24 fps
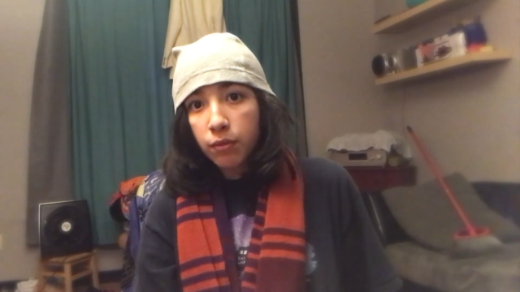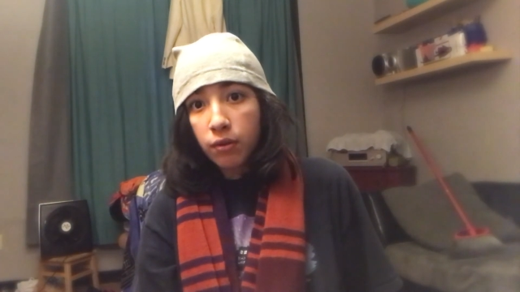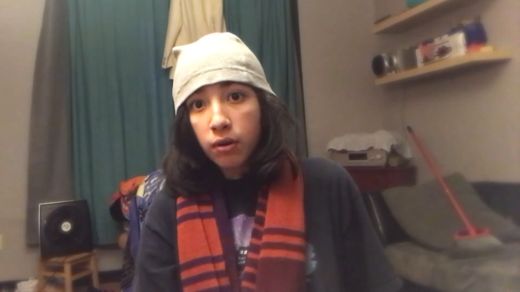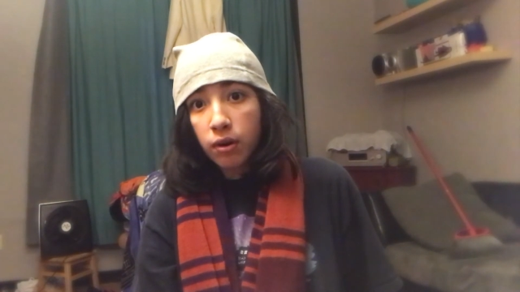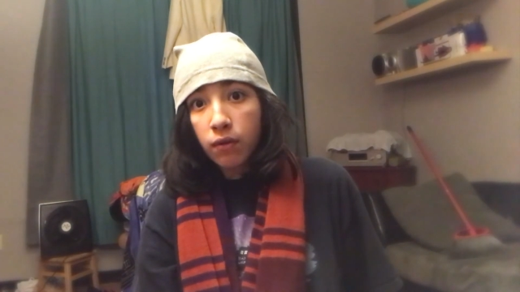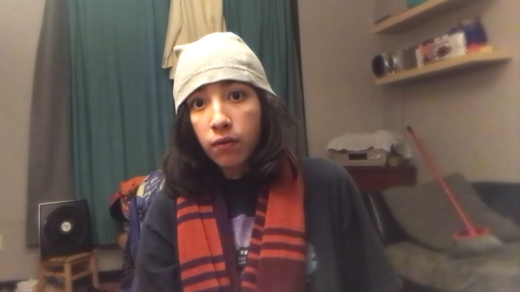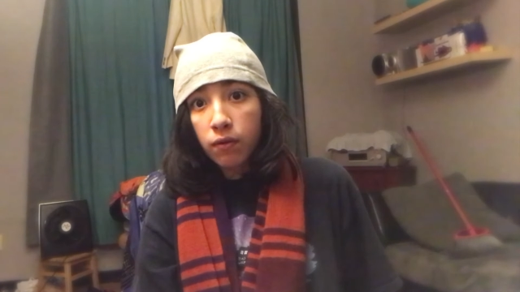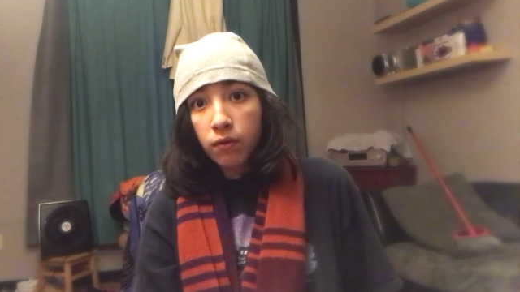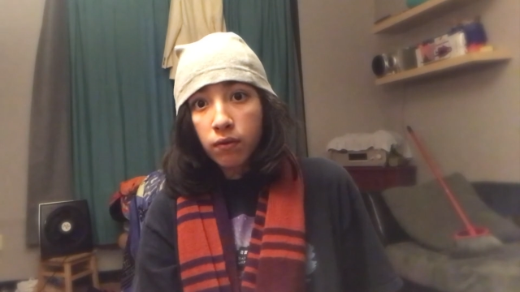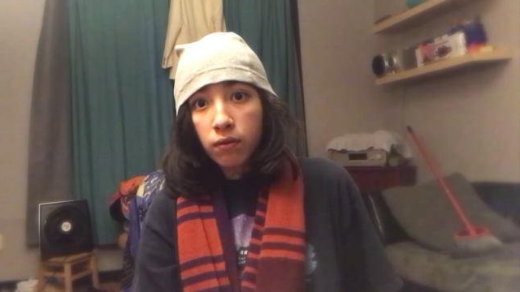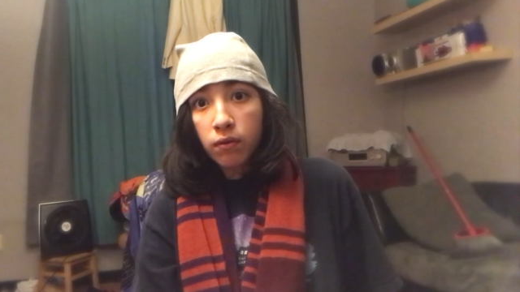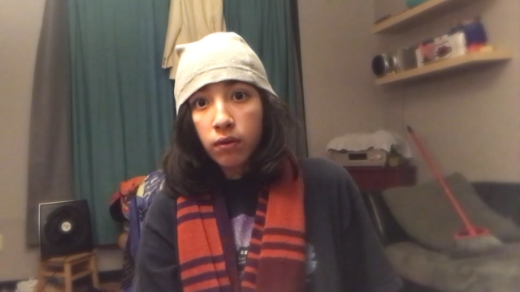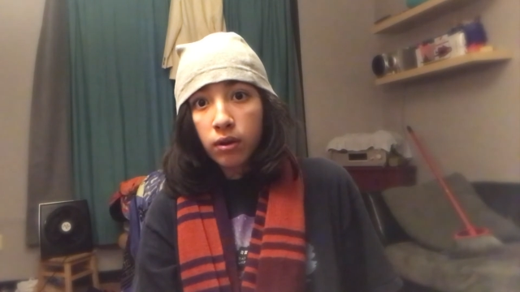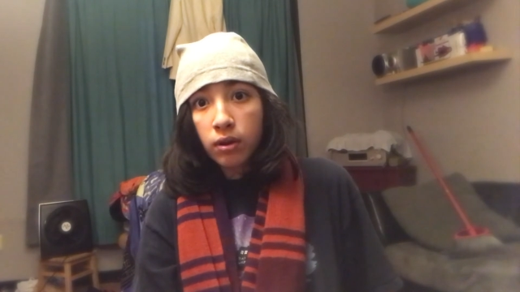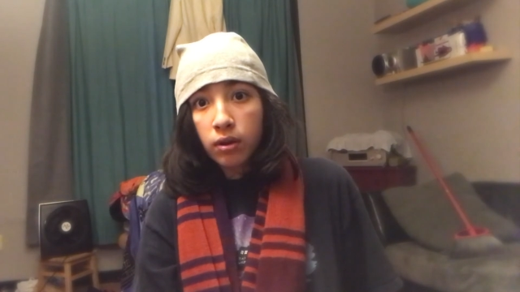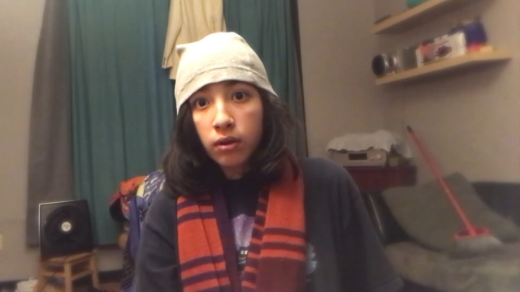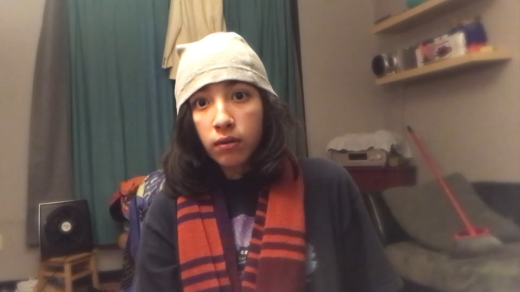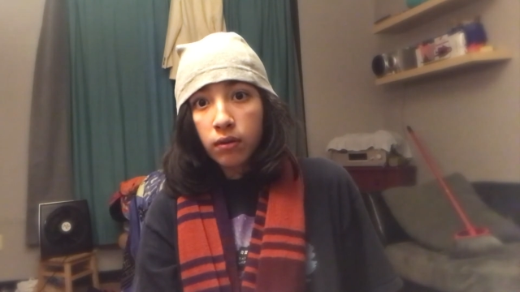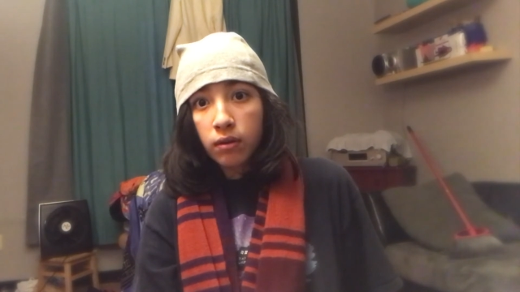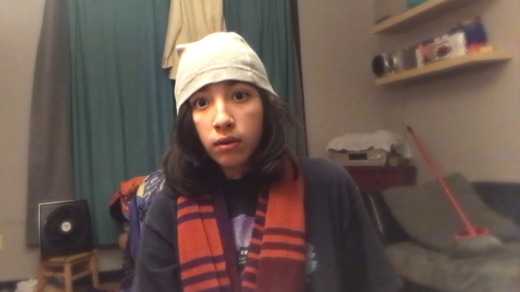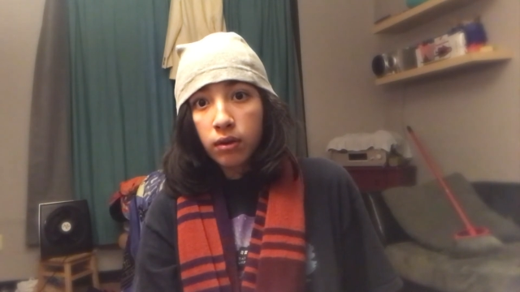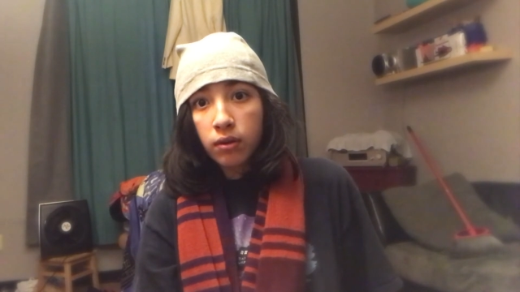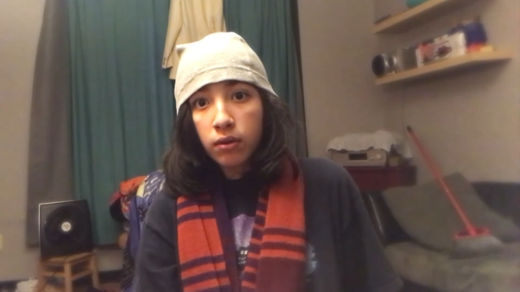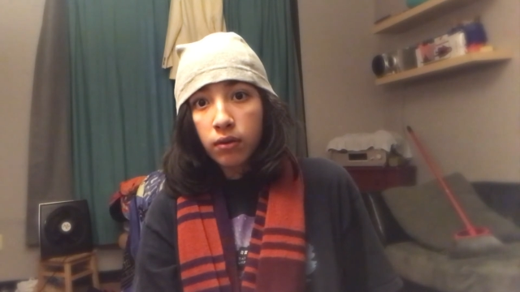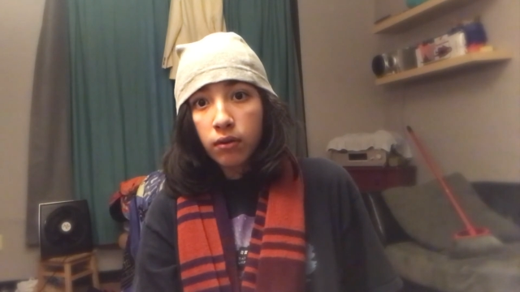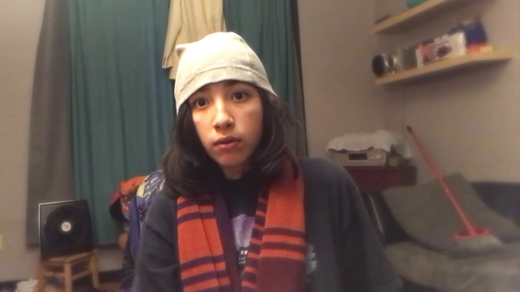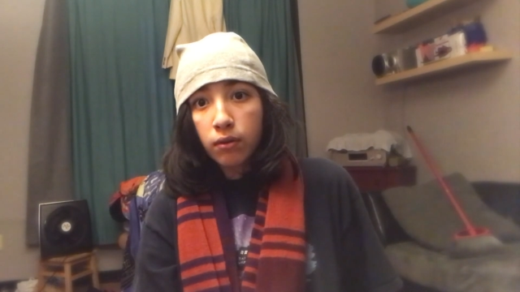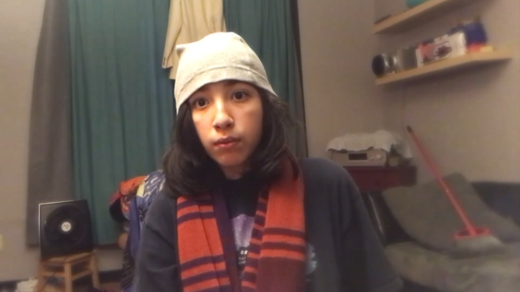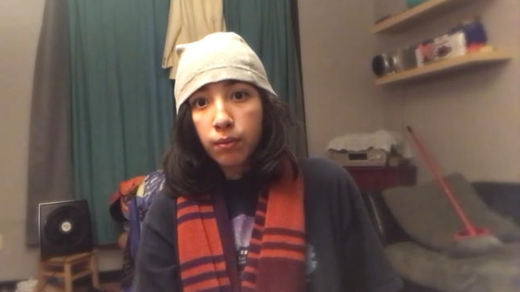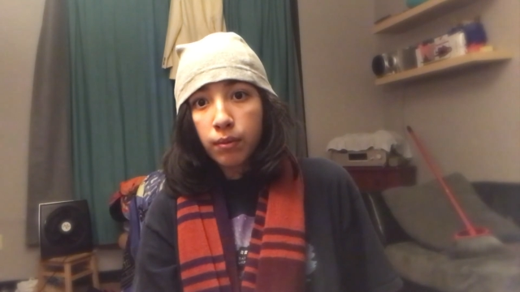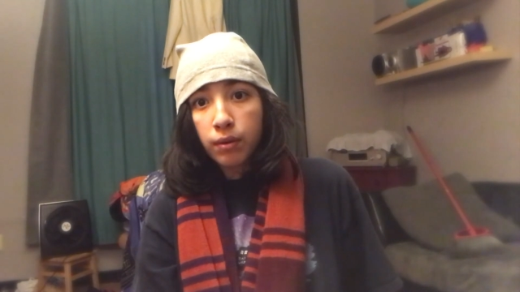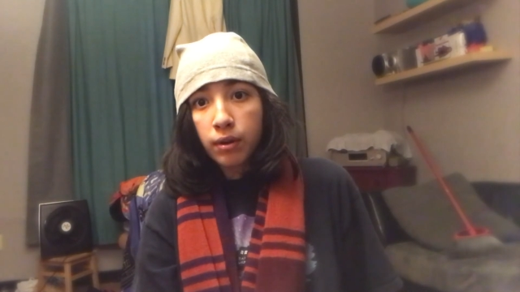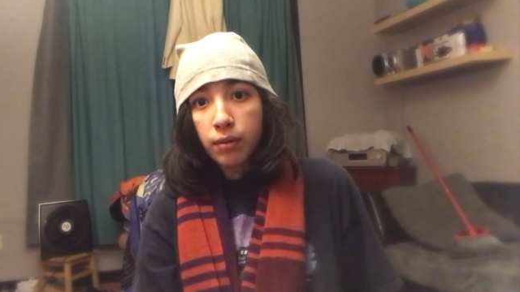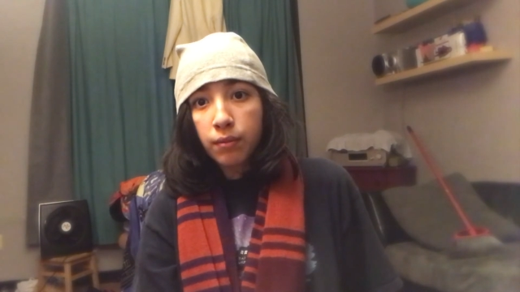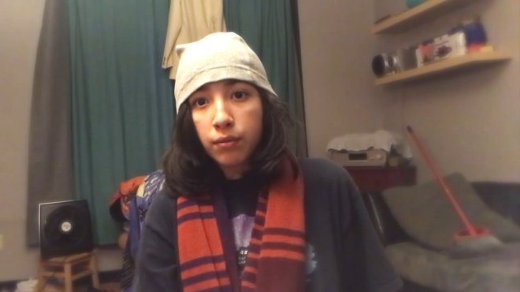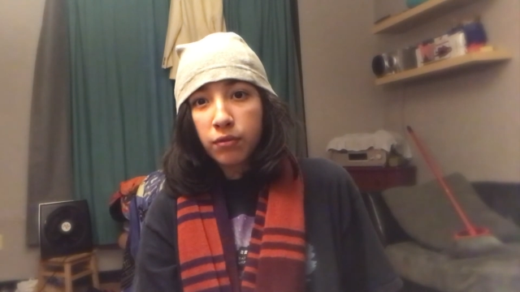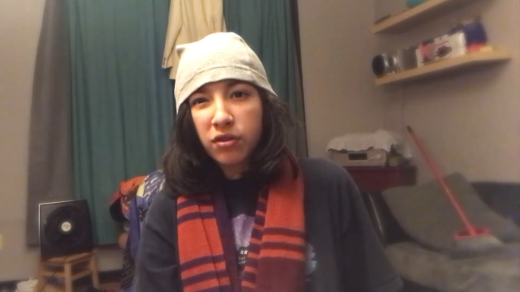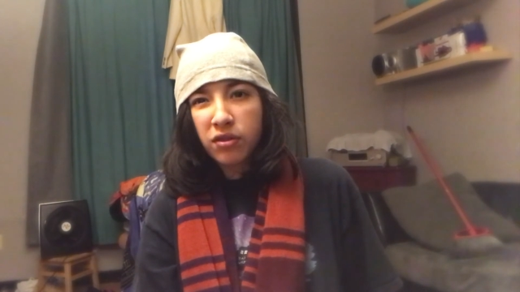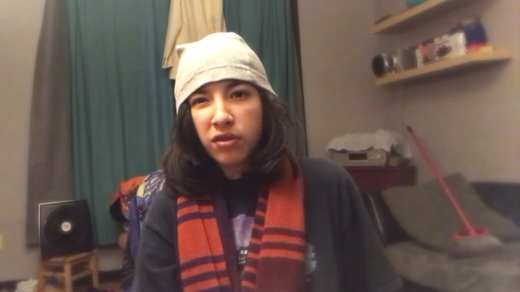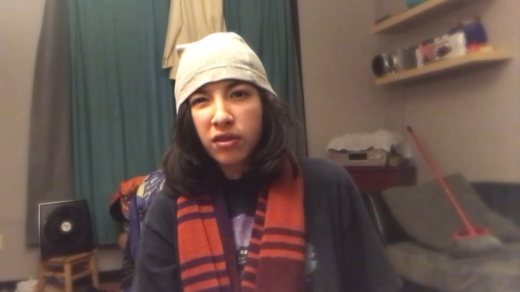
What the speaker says: I really, really do. But I'm just